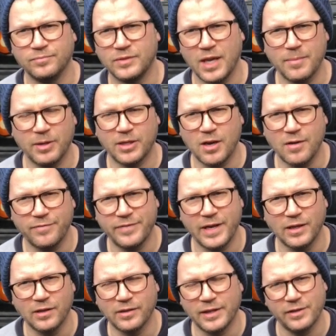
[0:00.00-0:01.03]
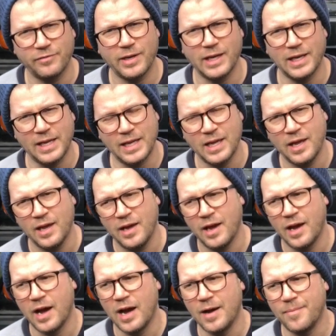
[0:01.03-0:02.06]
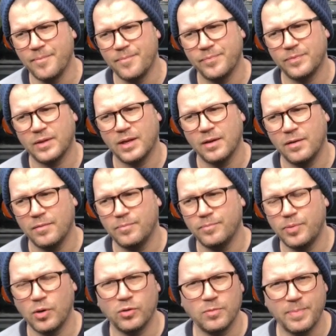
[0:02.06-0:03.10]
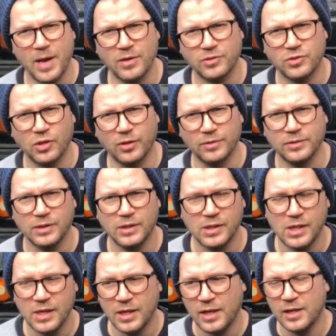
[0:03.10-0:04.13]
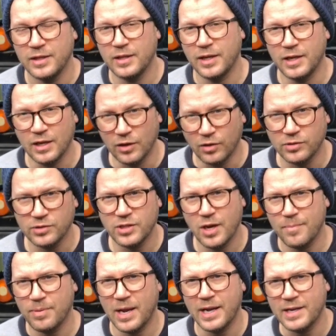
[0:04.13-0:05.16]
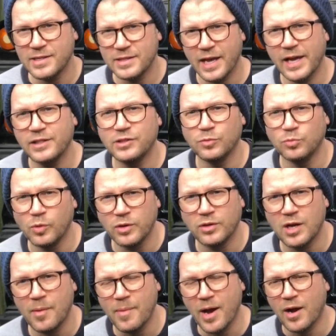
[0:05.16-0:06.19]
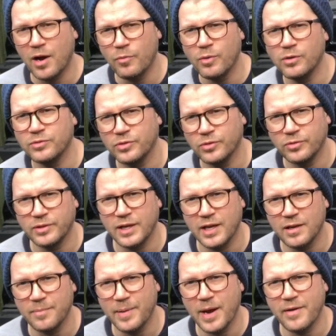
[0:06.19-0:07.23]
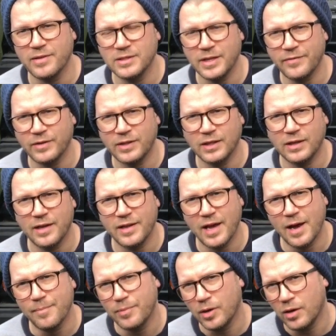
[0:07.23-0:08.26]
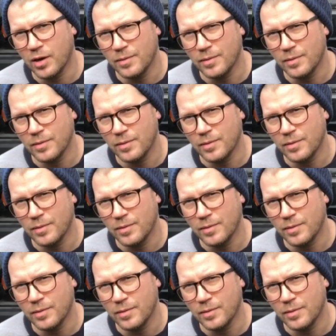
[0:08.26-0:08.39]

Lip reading: get my gut feel on it really, put all the belts on. The long-term plan is the engine will come out. I will do all the inner bearings, everything like that, but